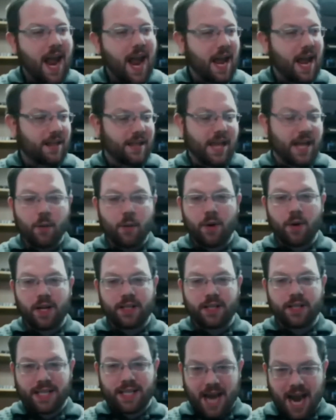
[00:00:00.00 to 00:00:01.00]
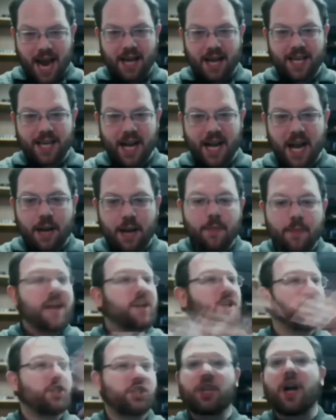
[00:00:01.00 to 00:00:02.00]
And then when it's attack time,
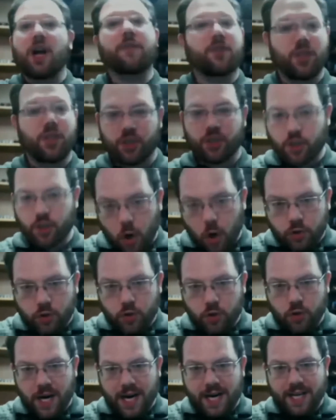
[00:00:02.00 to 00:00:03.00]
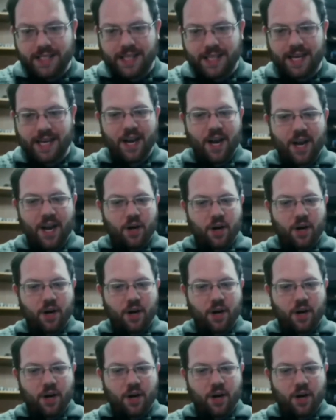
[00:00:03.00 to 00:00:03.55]
stuff just goes crazy